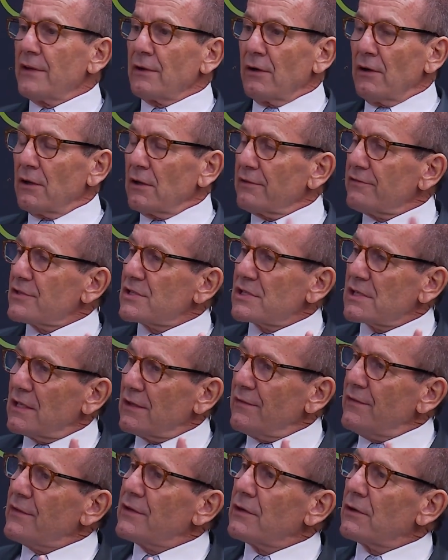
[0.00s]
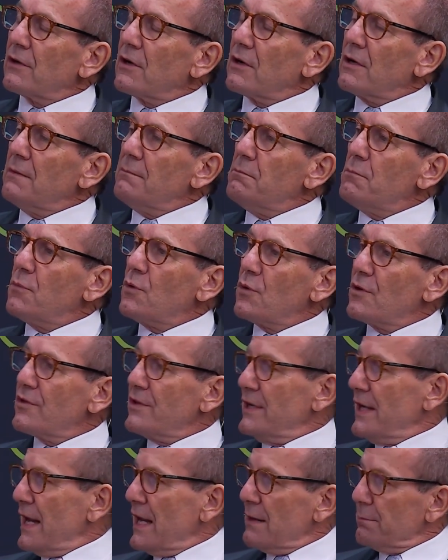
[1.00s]
then all of a sudden there are
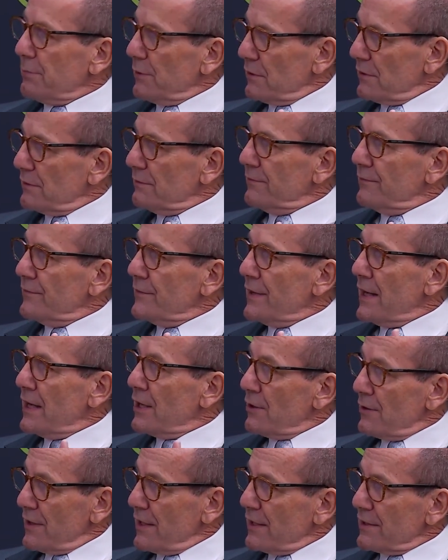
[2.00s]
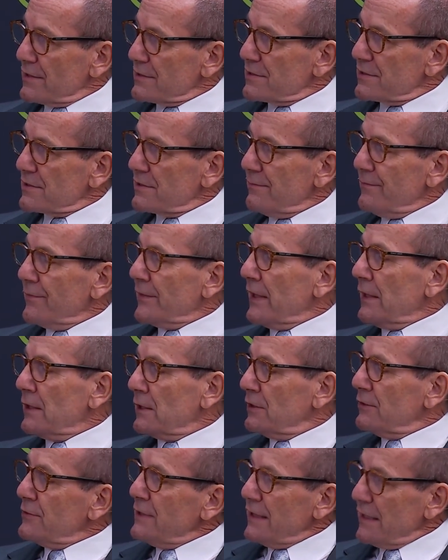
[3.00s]
more than ample areas,
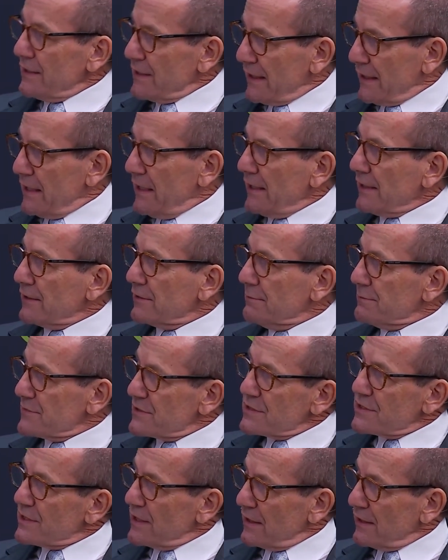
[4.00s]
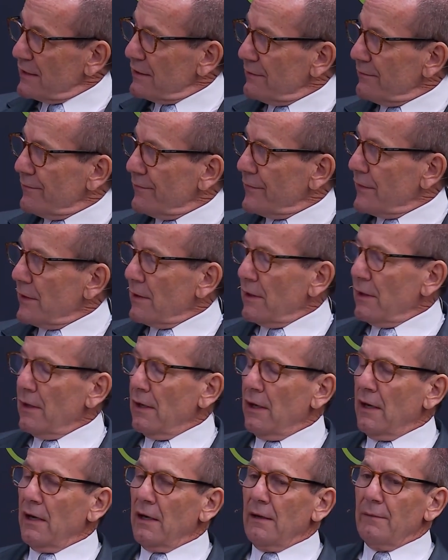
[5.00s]
including in the kingdom today,
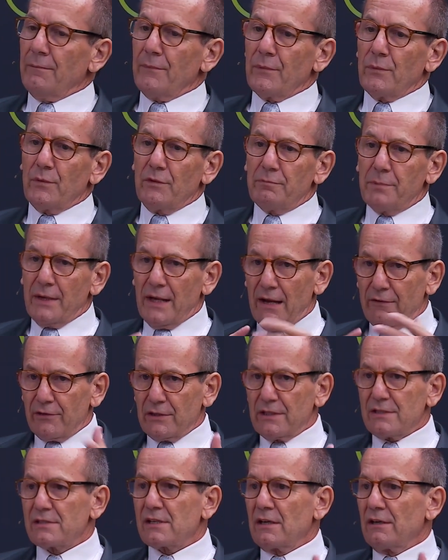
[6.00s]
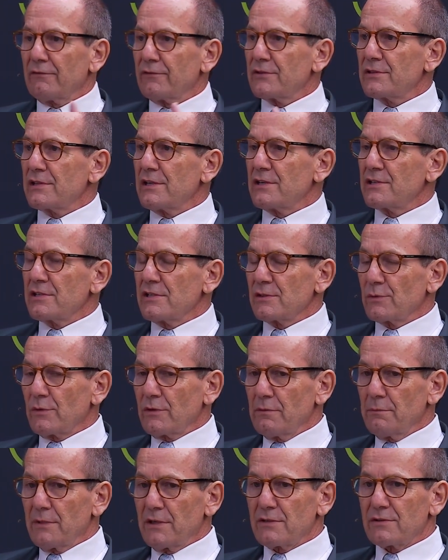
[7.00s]
um, we've been having these conversations
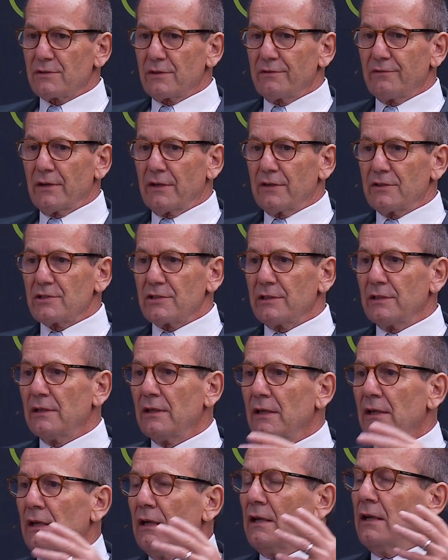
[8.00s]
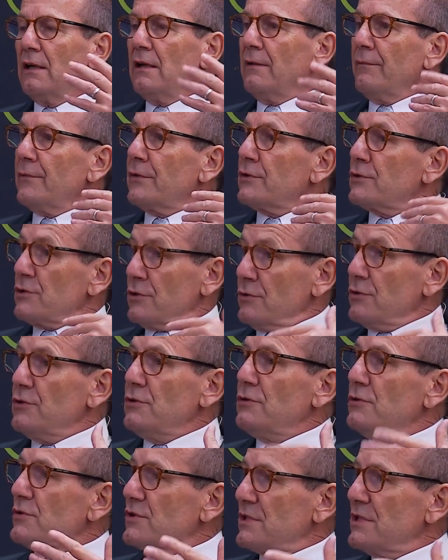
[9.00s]
with the Ministry of Energy to
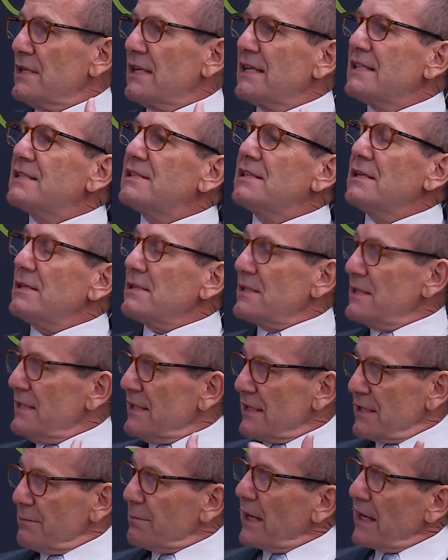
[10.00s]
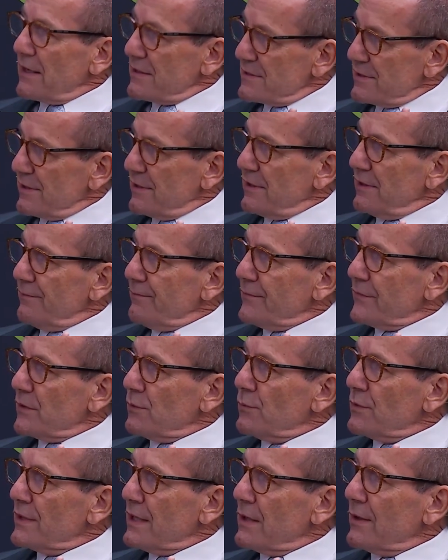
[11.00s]
use the existing capacity
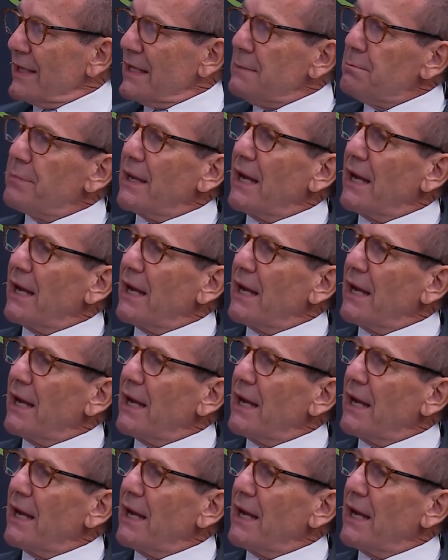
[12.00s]
without